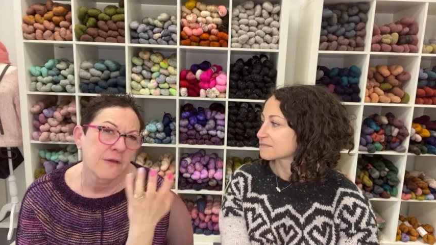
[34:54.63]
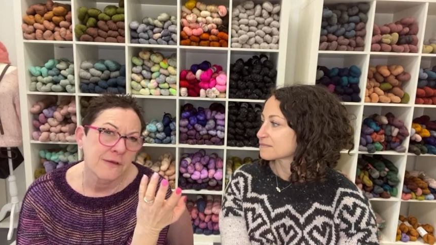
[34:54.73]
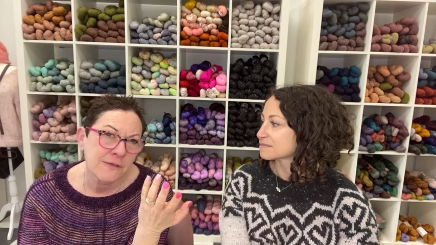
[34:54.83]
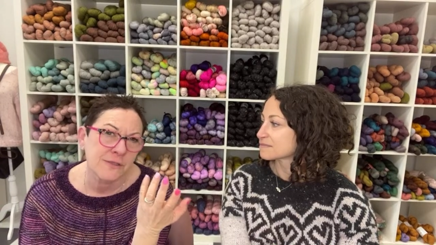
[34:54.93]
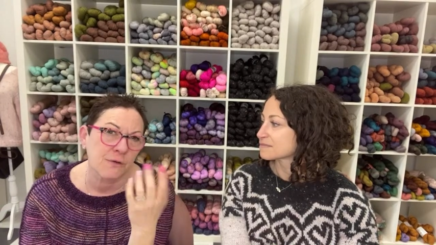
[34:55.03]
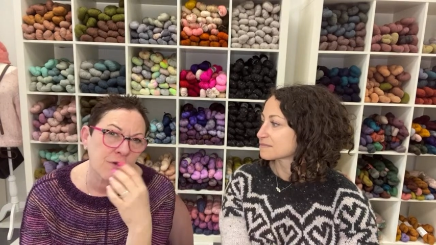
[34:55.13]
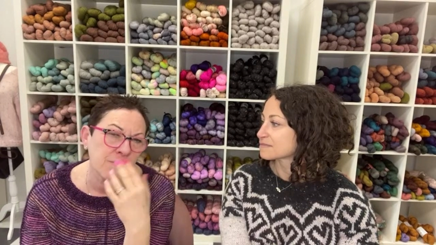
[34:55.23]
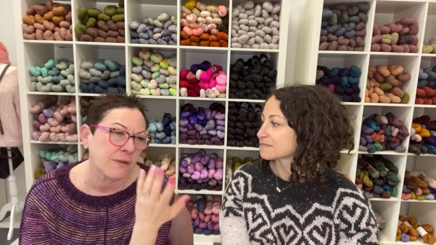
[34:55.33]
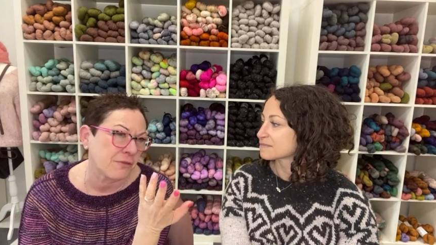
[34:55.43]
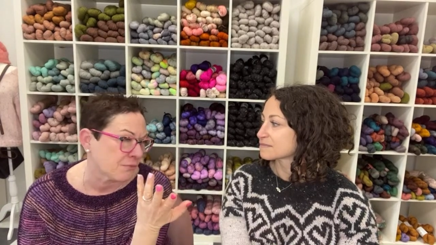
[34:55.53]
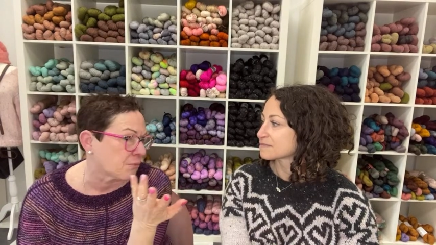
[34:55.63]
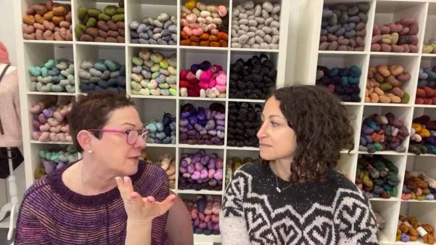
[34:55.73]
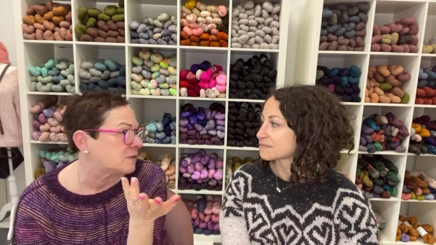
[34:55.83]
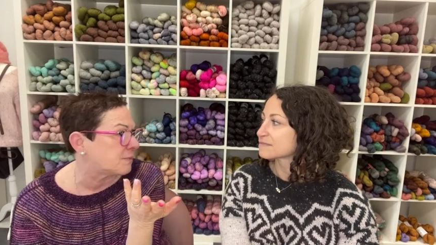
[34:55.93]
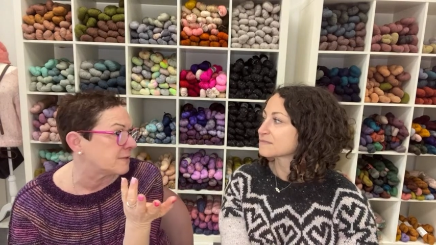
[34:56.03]
Speaker 1: So it could be three
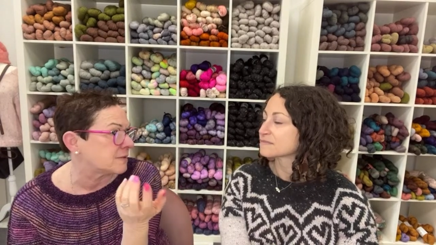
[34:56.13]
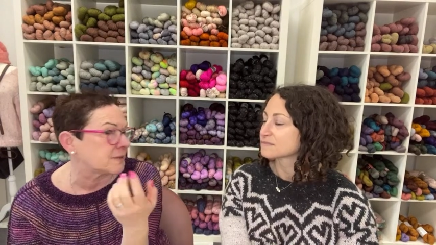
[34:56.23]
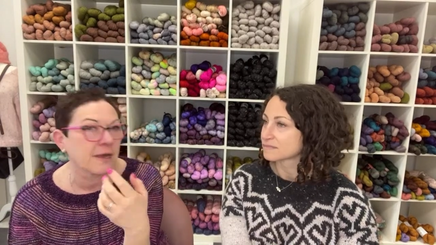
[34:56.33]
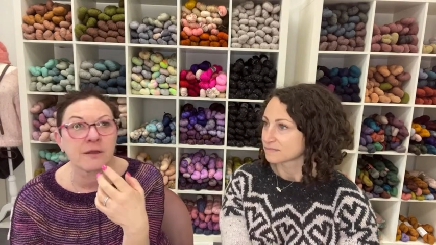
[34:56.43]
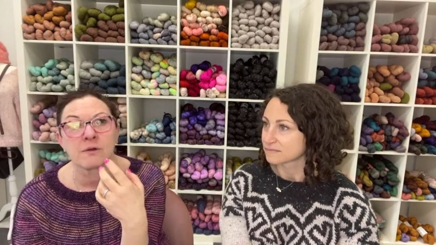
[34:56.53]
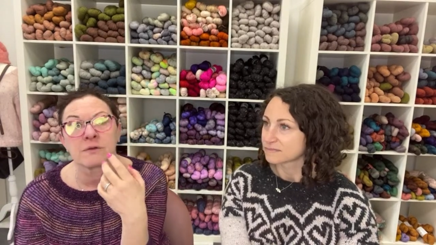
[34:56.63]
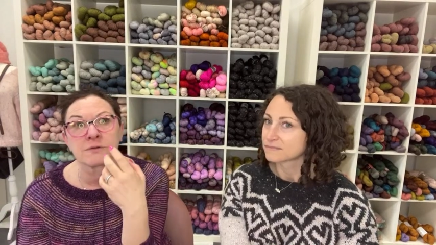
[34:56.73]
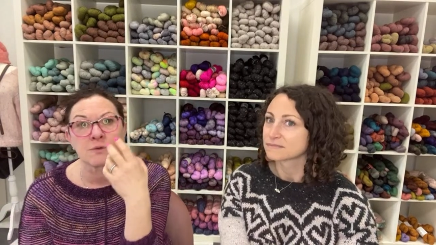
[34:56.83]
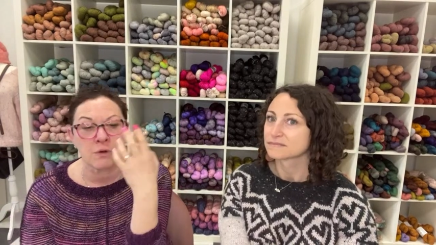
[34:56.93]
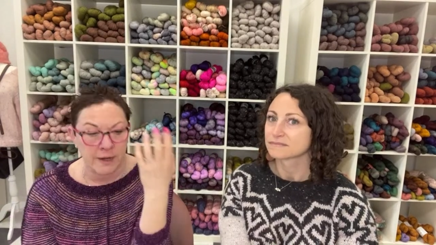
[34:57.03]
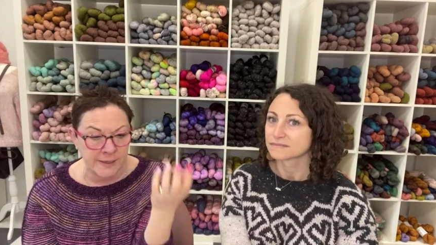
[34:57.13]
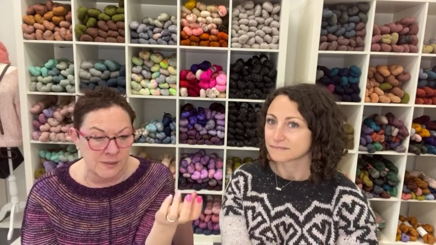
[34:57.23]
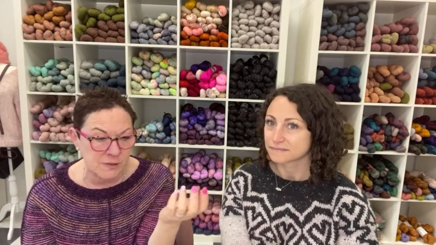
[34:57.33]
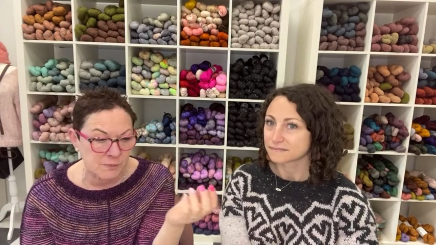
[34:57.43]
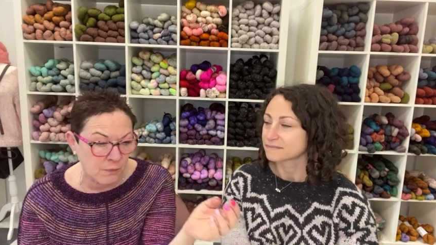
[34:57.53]
spin cycles or any
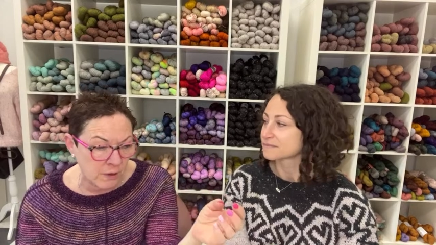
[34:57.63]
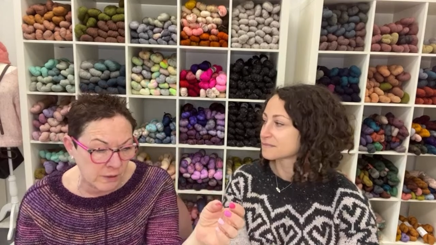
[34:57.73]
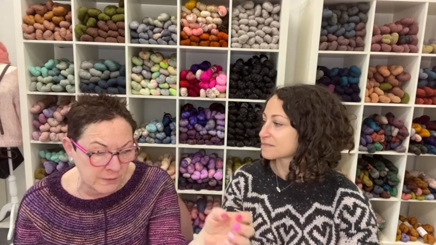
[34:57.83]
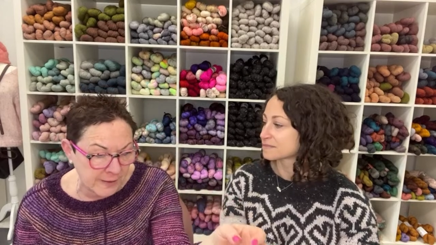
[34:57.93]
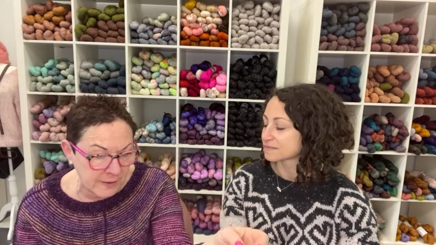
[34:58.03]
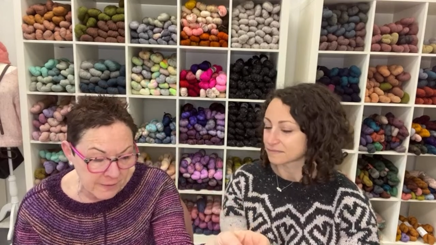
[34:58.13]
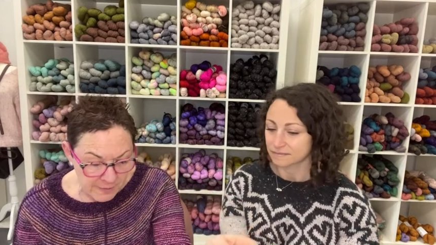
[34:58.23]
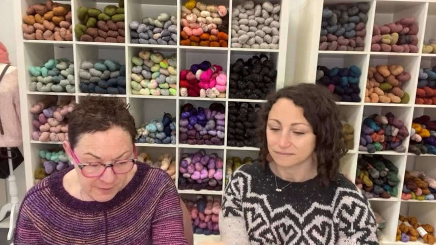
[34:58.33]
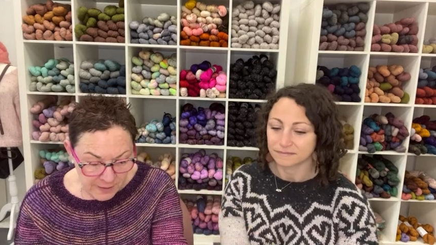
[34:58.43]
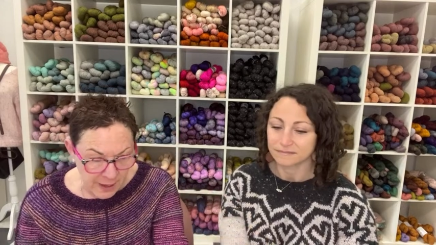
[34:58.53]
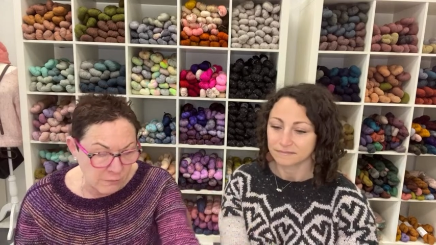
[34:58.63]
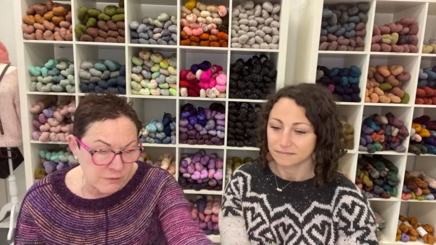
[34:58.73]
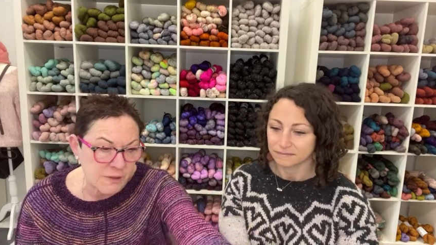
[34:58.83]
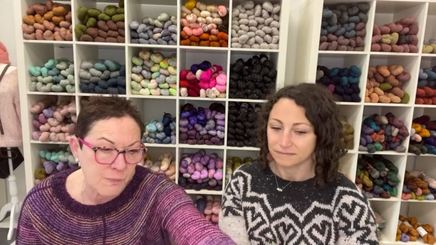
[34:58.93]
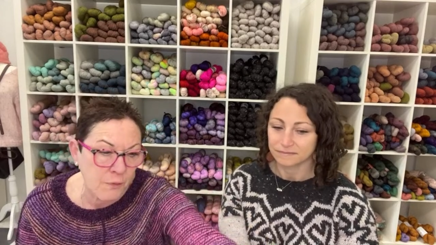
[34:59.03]
sport. Like our
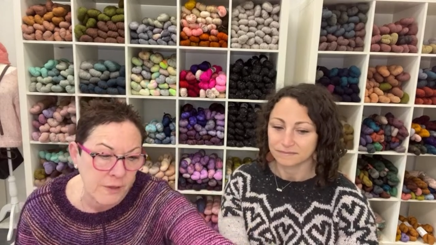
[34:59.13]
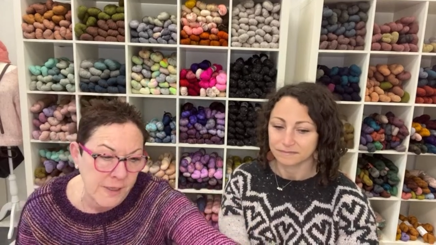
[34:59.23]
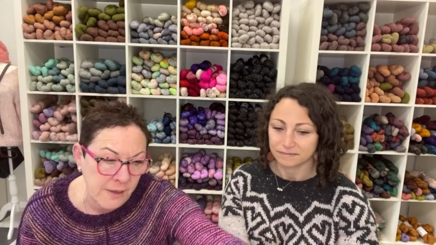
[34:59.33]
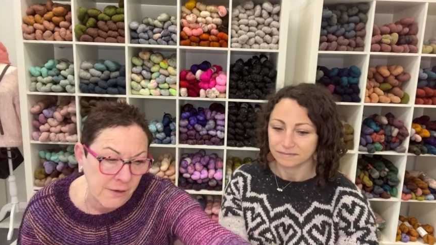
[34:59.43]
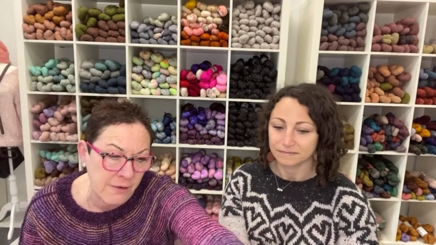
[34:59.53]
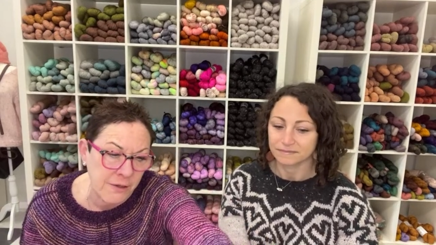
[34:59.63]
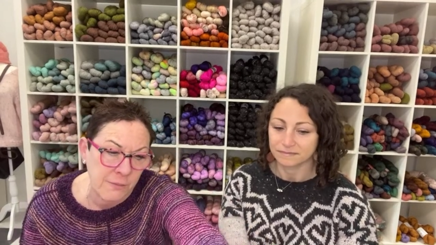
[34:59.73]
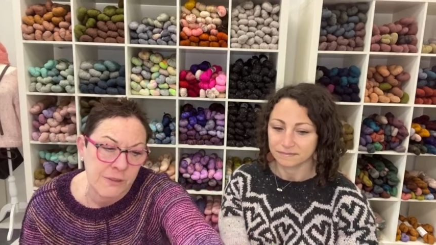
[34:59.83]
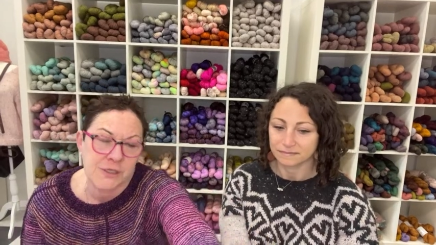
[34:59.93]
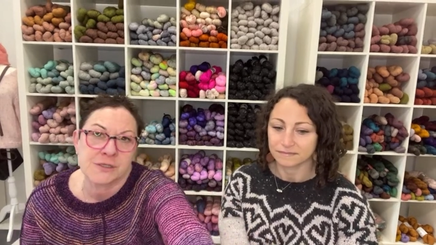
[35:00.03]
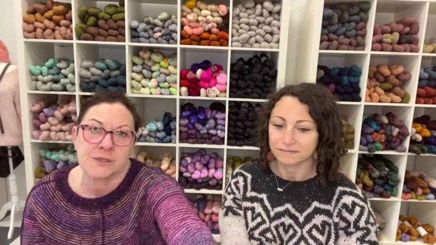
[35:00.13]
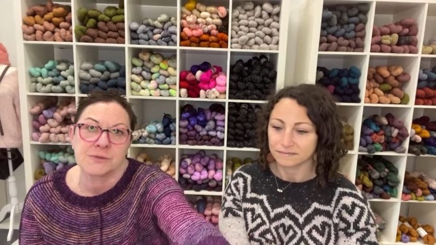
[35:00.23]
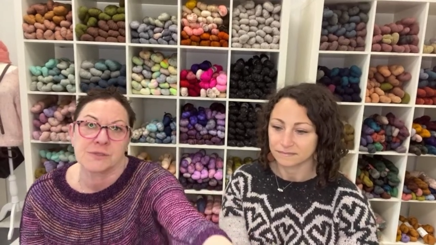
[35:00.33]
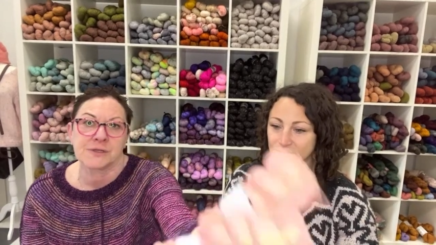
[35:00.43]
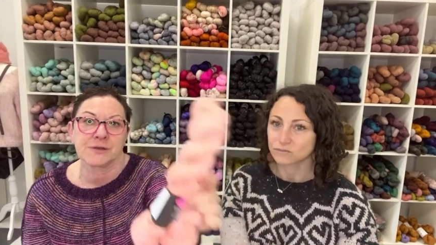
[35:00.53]
sport here, you would just
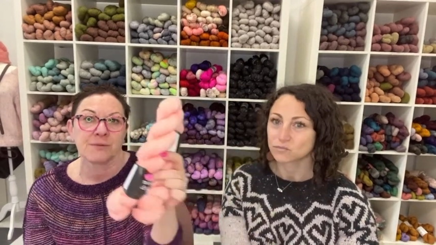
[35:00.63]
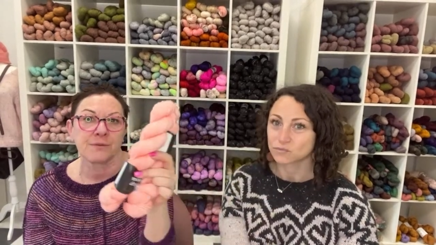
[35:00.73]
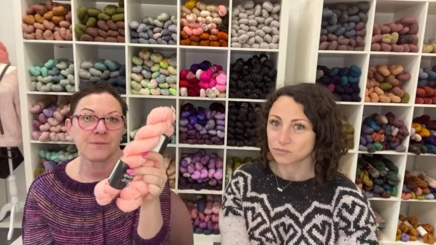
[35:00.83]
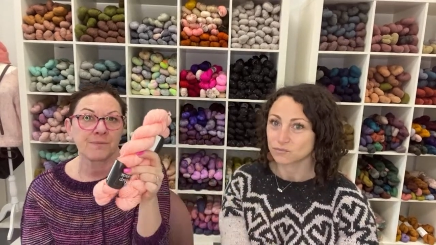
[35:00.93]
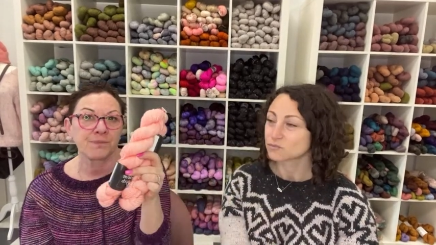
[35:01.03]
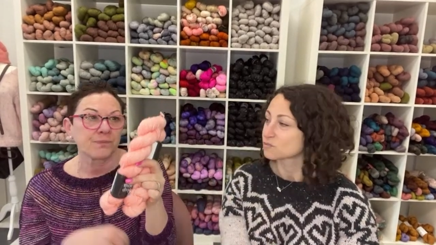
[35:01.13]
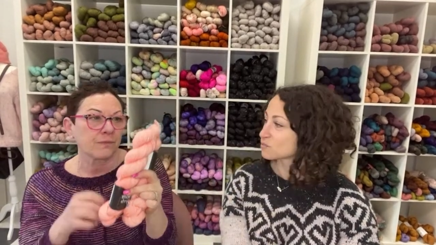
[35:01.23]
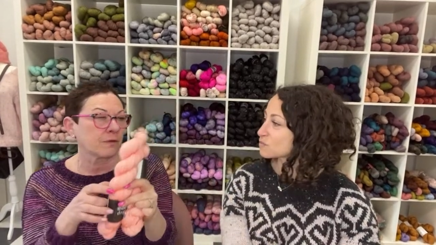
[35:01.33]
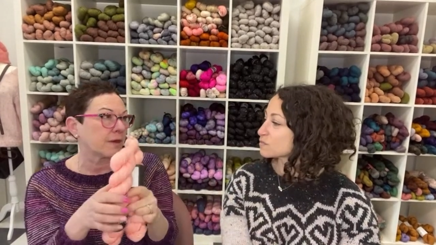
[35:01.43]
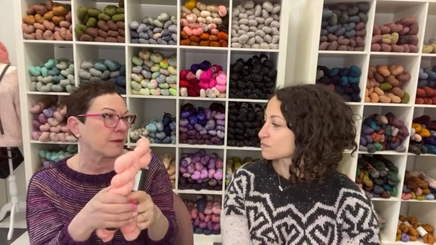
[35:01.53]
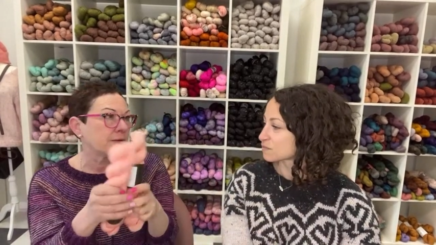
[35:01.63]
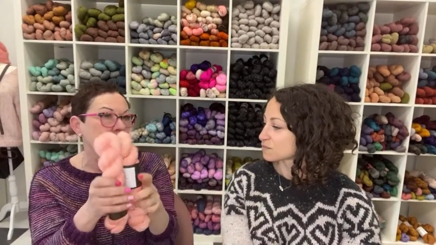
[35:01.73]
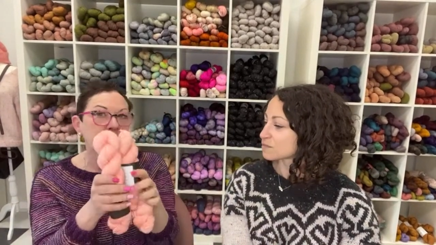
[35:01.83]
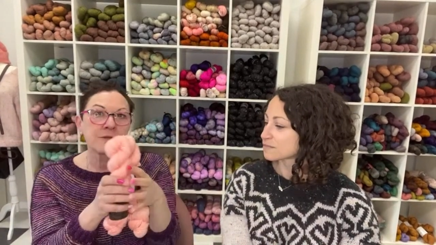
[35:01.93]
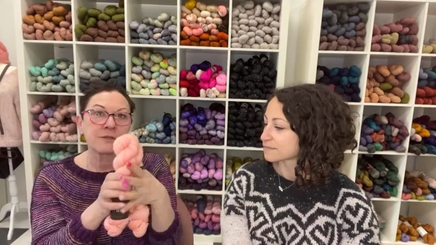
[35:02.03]
use two. Okay.
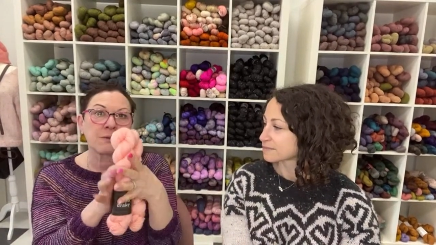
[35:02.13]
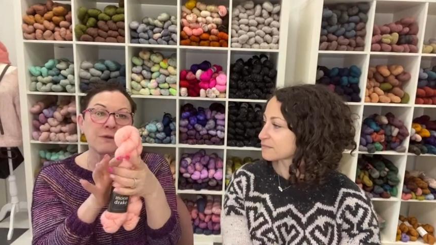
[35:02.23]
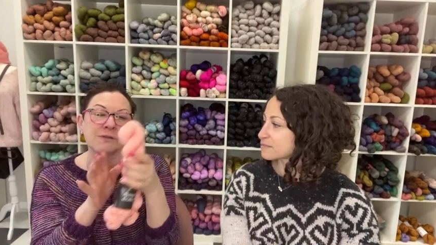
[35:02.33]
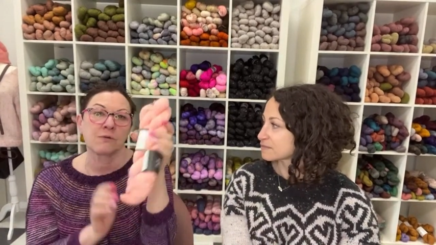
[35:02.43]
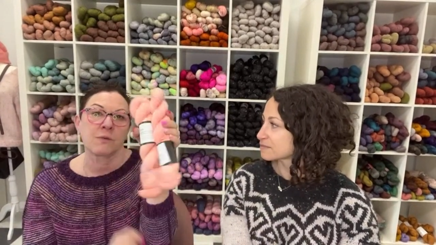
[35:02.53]
So we, so